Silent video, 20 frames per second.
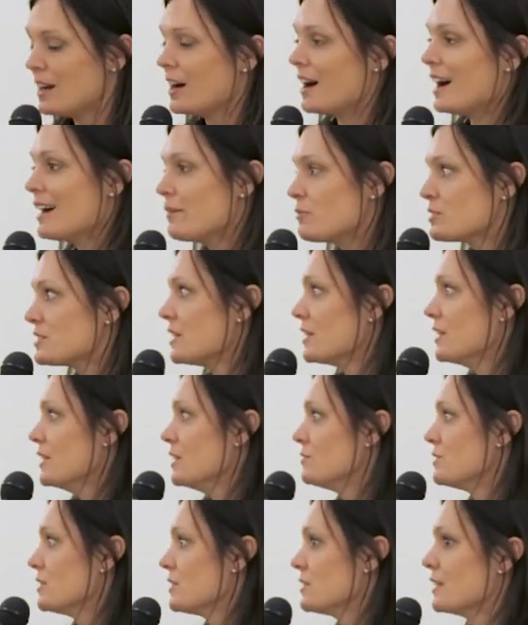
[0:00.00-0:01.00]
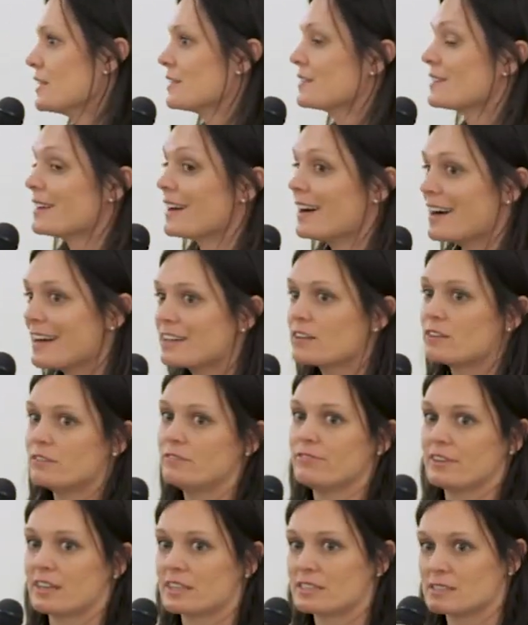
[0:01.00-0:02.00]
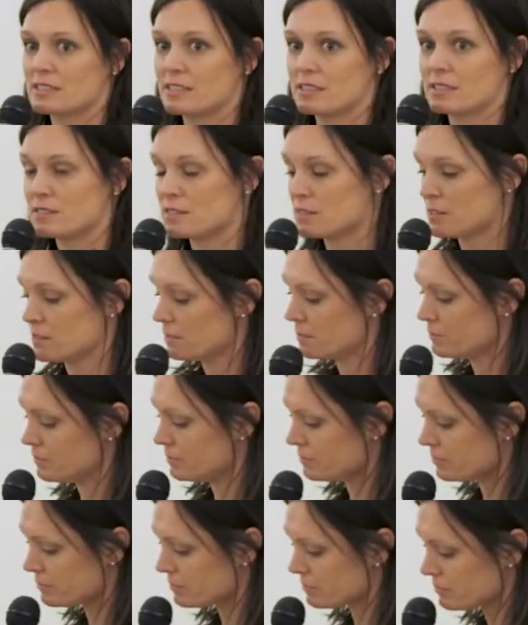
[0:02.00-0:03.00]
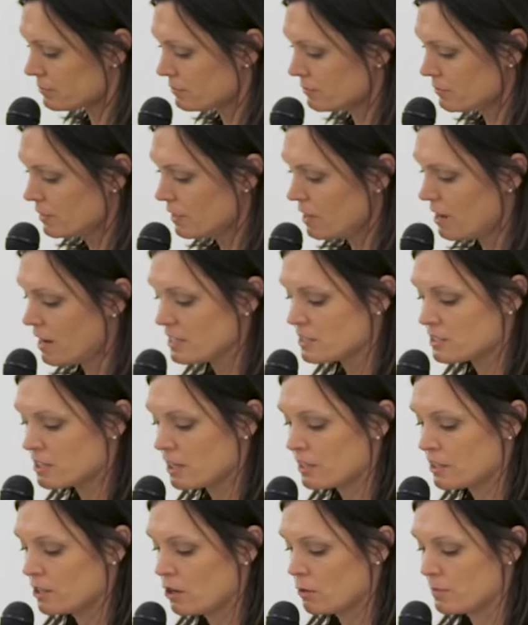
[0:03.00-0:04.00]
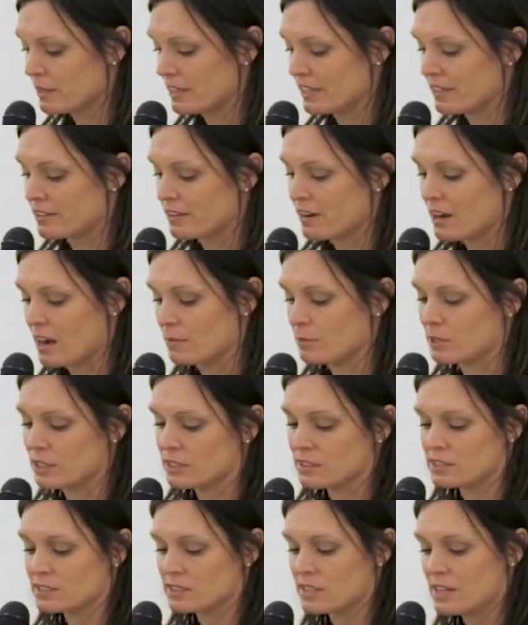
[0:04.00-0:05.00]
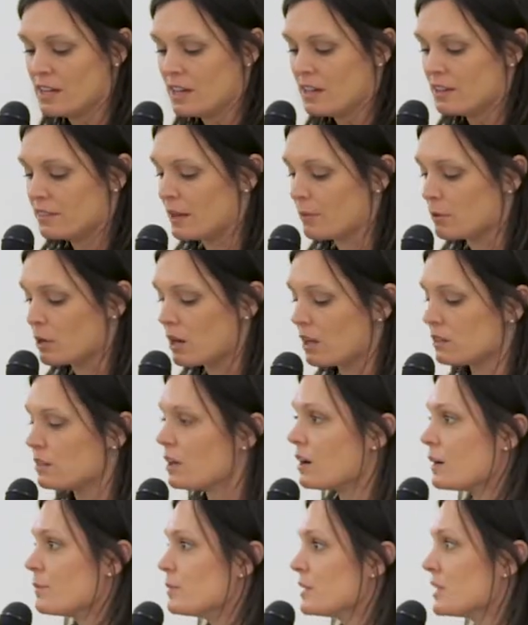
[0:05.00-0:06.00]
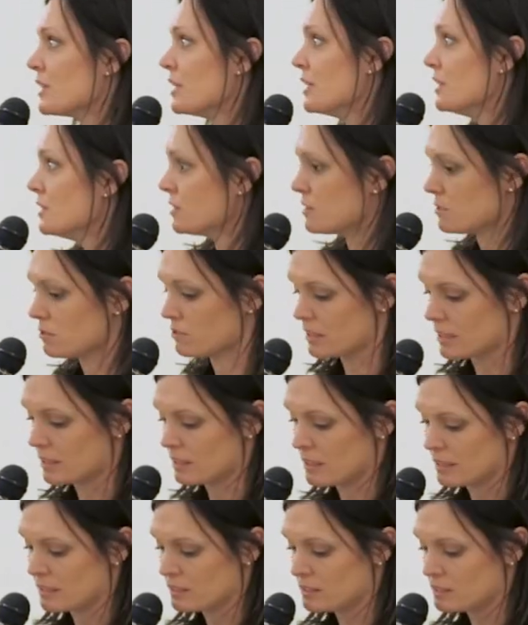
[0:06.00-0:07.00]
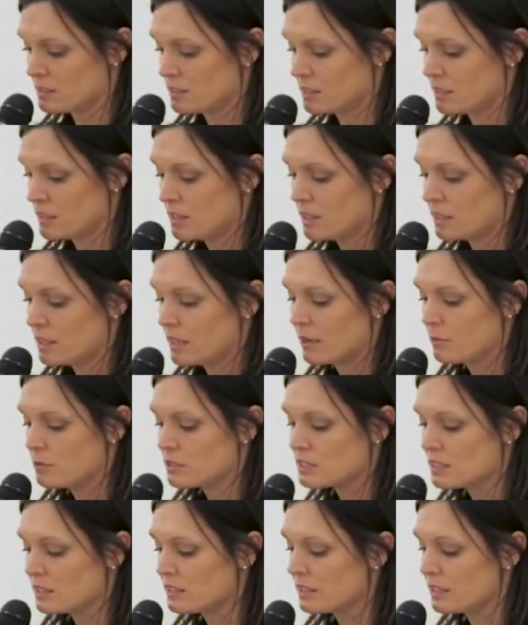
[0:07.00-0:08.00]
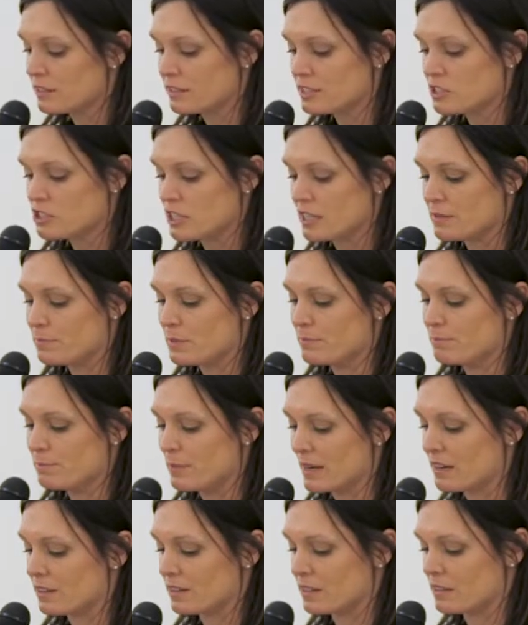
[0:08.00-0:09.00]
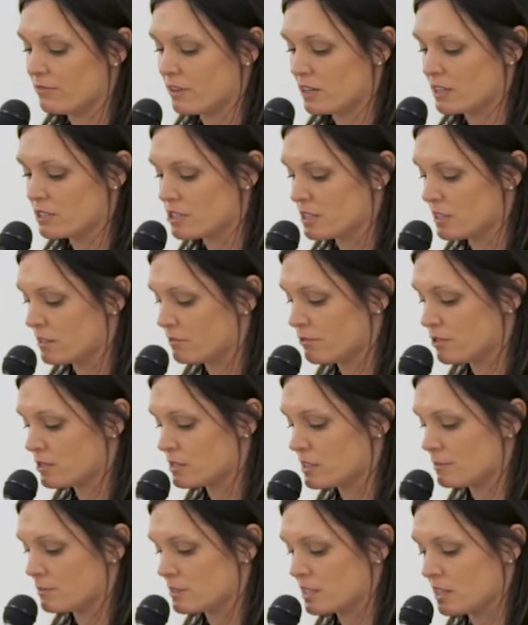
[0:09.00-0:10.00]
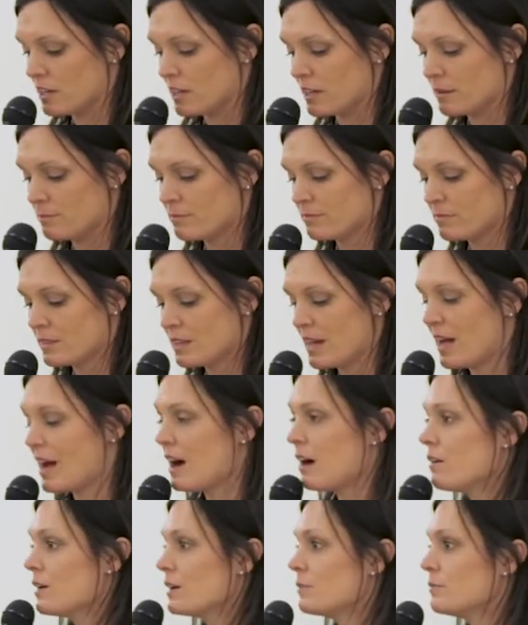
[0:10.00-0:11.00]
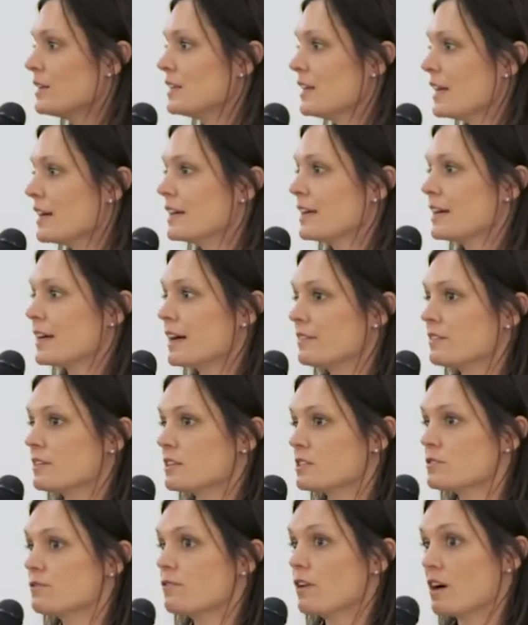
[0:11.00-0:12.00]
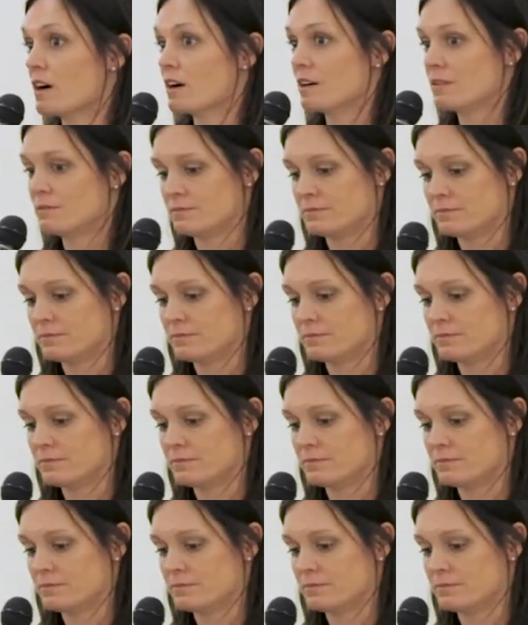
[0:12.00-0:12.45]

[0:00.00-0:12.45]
I was naive to think that I could fix this. I started opening her cupboards. They were alarmingly disorganized. It was clear that she had been barely functioning for some time. How had we let it get this far?